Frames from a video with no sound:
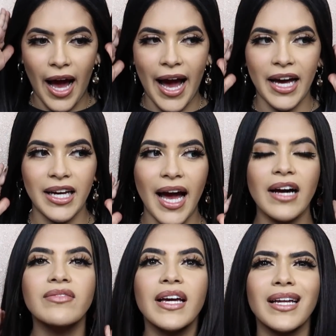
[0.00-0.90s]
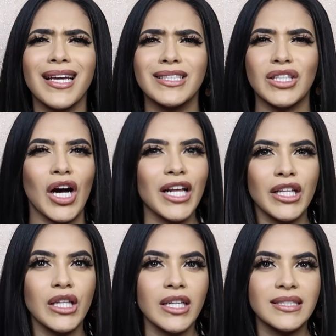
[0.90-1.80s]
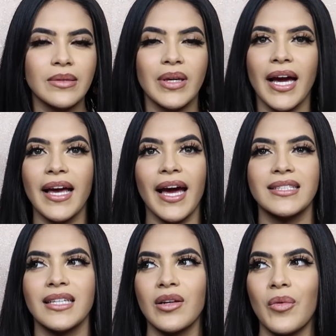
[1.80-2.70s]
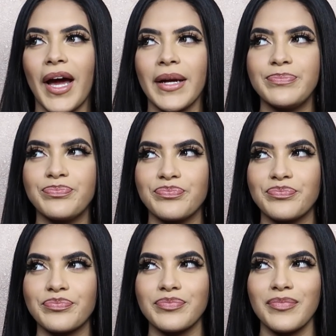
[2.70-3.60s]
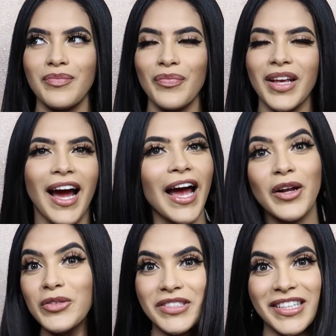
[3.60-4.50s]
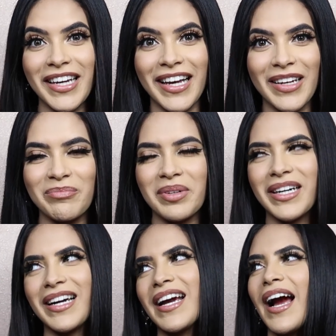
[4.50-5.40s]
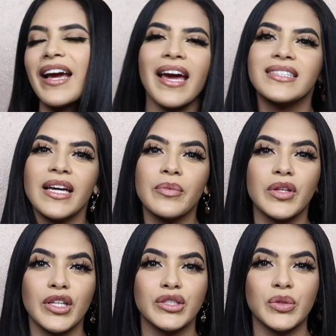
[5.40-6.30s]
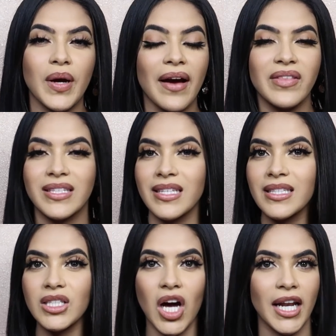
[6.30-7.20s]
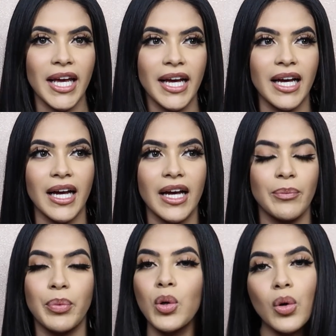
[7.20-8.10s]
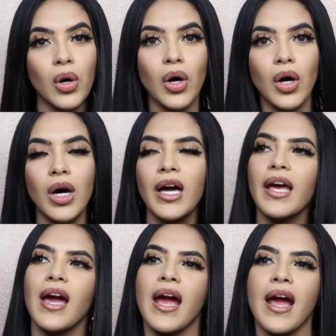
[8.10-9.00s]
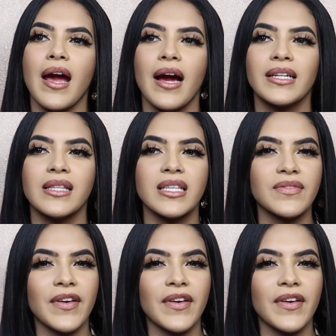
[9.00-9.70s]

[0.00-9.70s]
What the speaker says: I have like an exotic look to me, I guess, in a way. I don't see it, but I guess I really do have this exotic pull and this